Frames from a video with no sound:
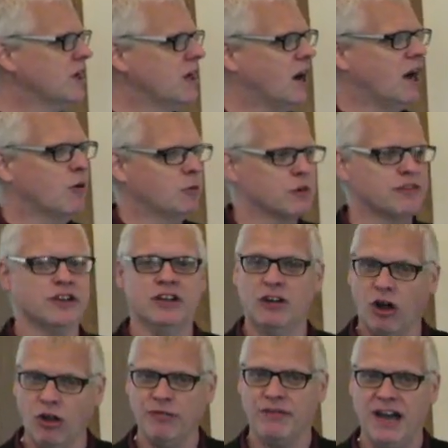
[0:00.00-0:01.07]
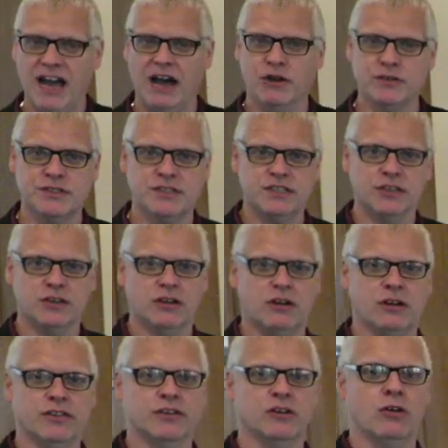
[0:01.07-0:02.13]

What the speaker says: We're in the golf house here on the